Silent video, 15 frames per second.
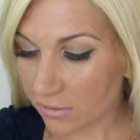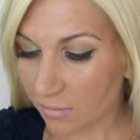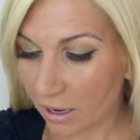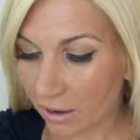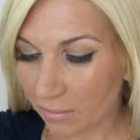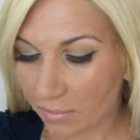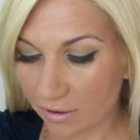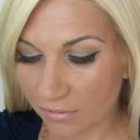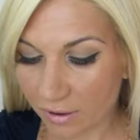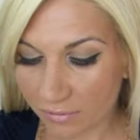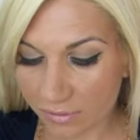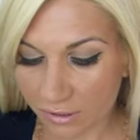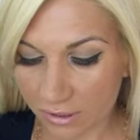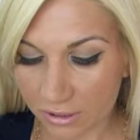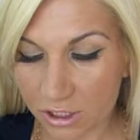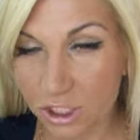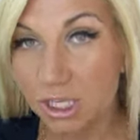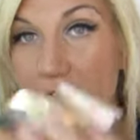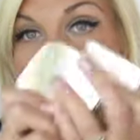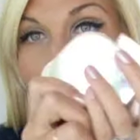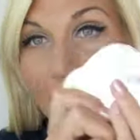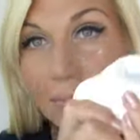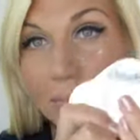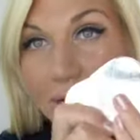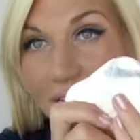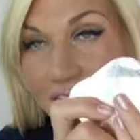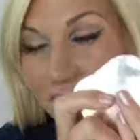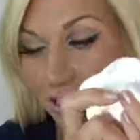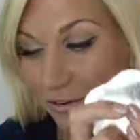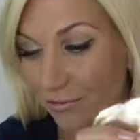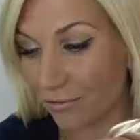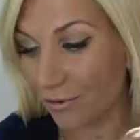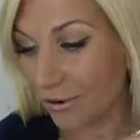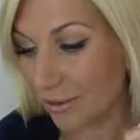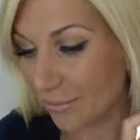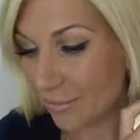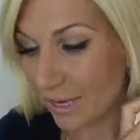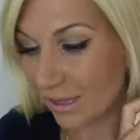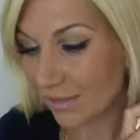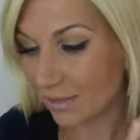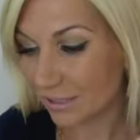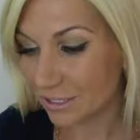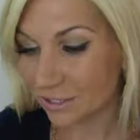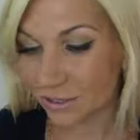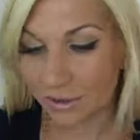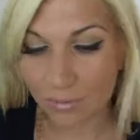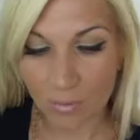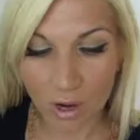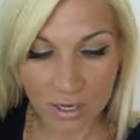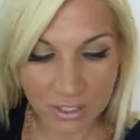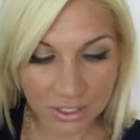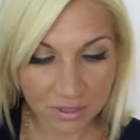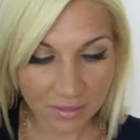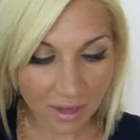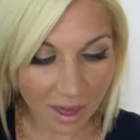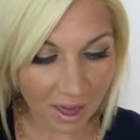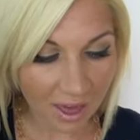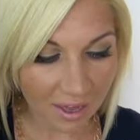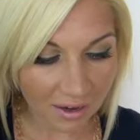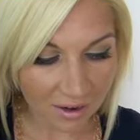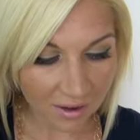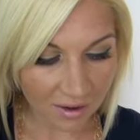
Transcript: about my favorite little cheek combination for the month, so you can watch that.